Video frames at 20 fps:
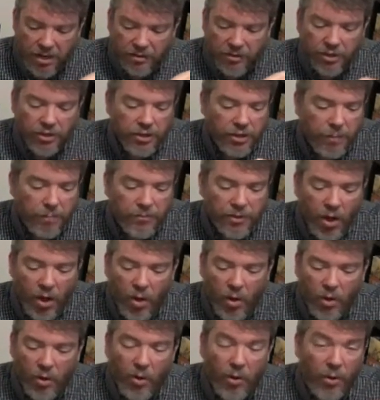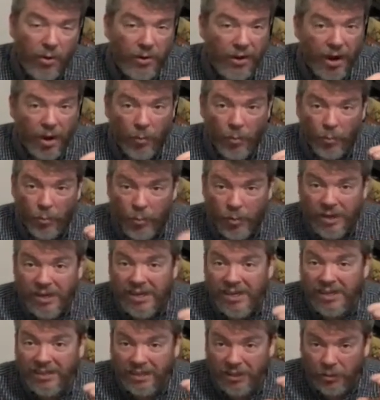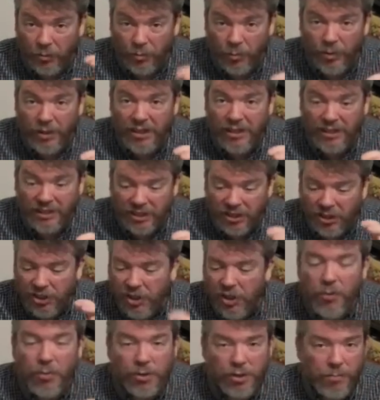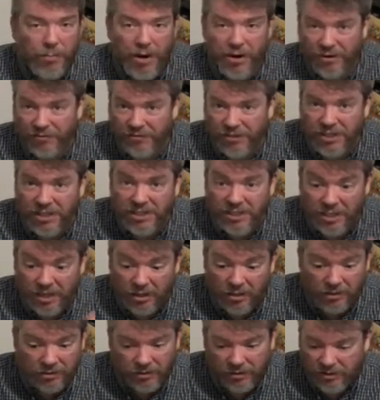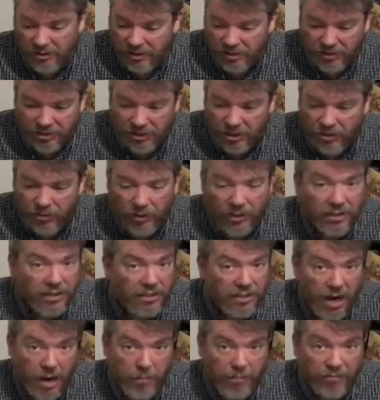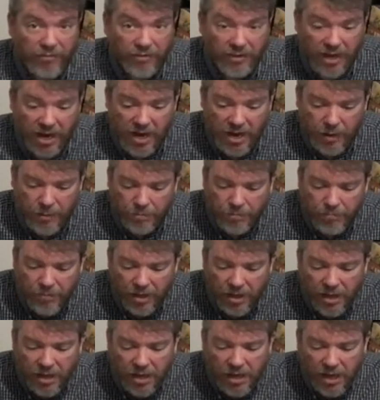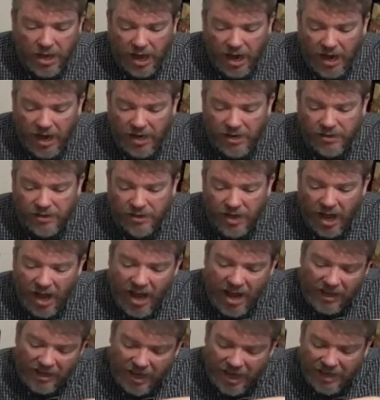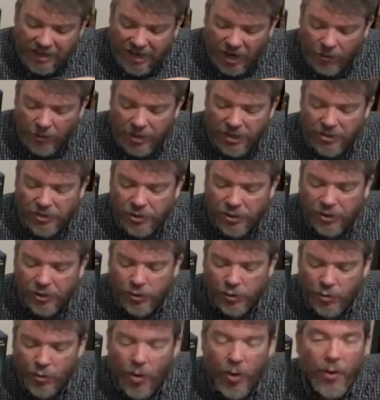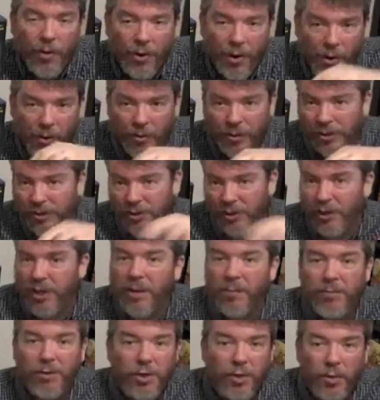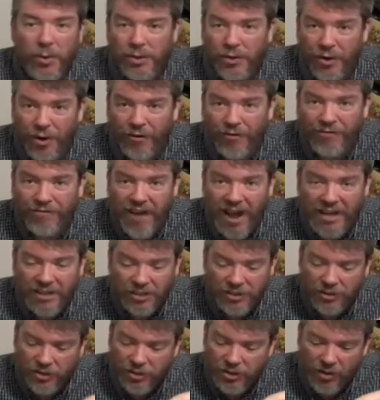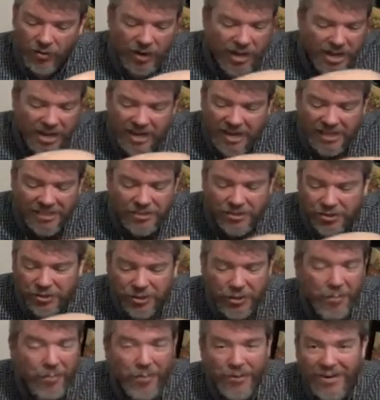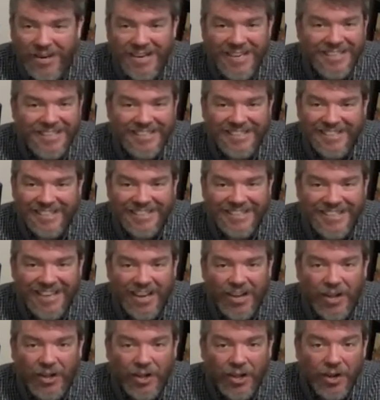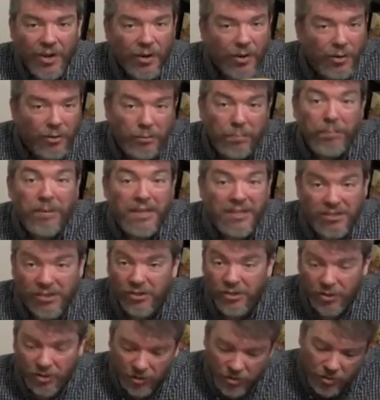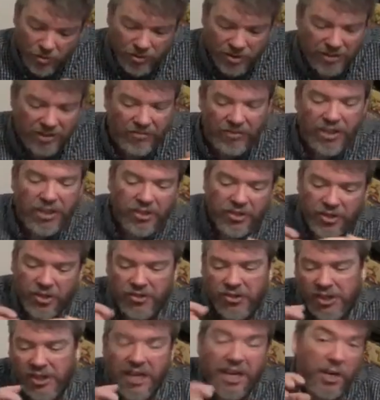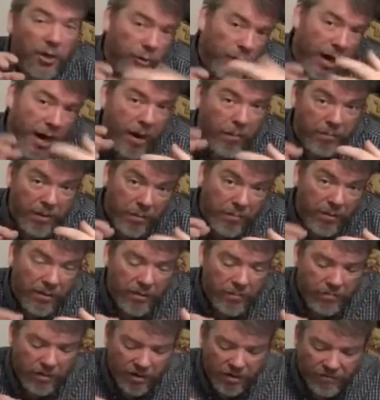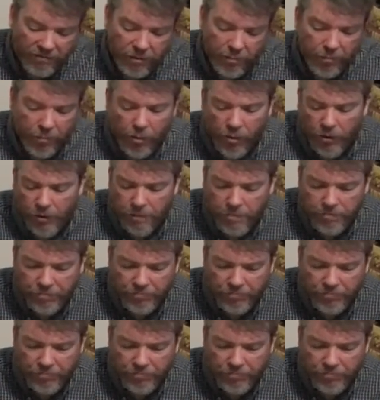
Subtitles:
The ships all hold a really, really huge amount of detail, considering the type of game, and I like how each control node is themed to its own faction, so it's super easy to tell whose pieces are whose as everything starts to get crammed up in the middle of the board.